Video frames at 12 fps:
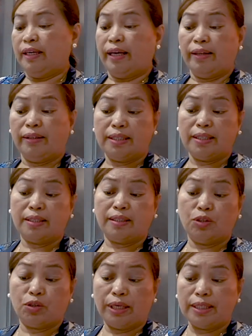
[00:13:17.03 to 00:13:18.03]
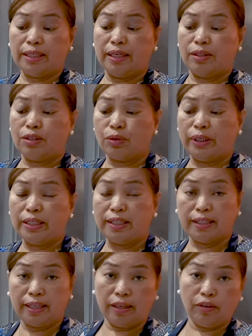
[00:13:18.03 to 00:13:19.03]
And this is the dressing. So
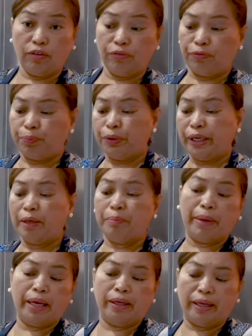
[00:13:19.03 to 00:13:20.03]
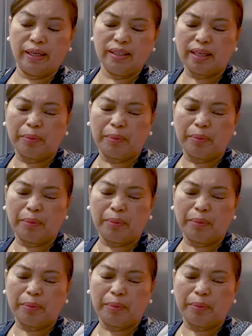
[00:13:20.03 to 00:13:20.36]
instead of putting mayonnaise,